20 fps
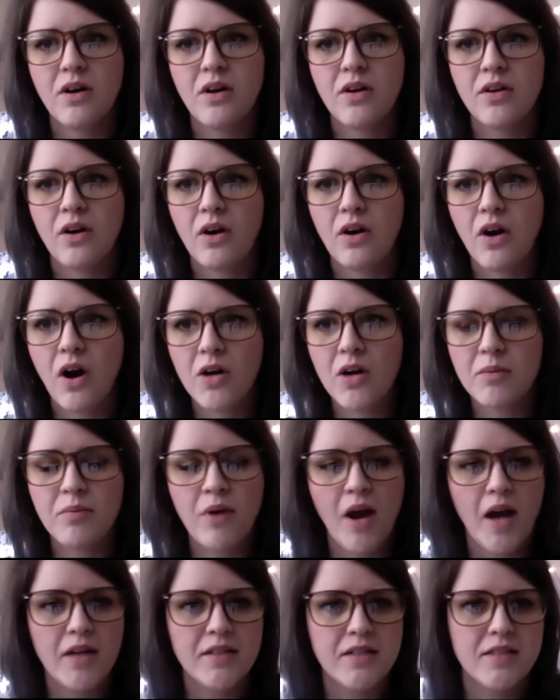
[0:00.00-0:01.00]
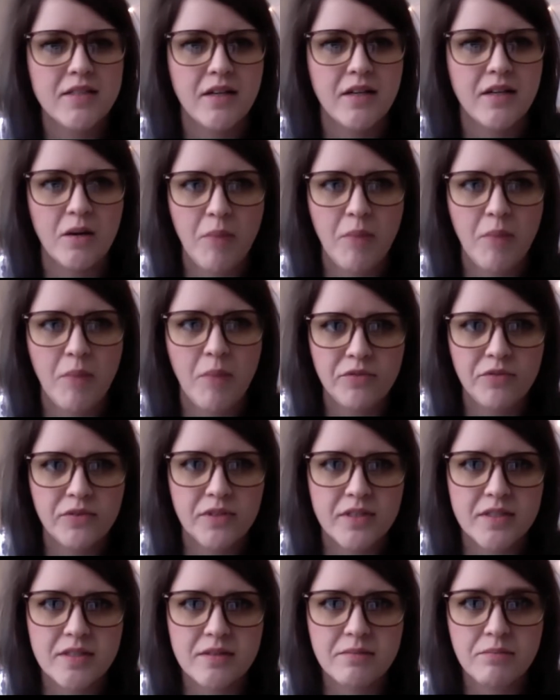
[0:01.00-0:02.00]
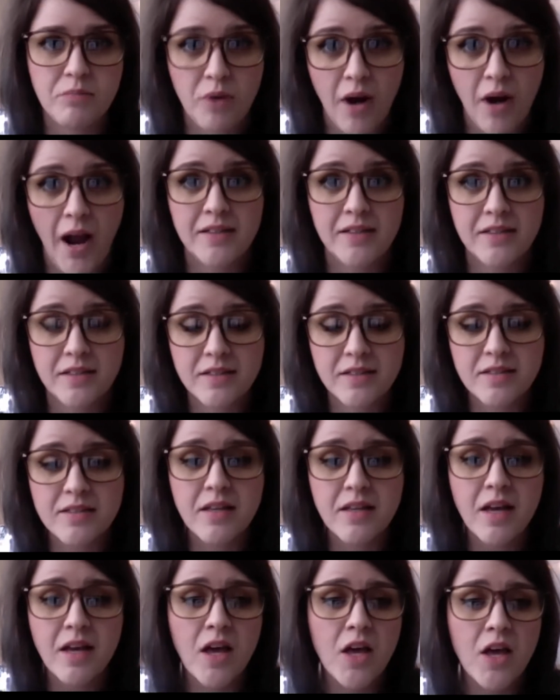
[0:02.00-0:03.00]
on our art practice and our mindfulness practice.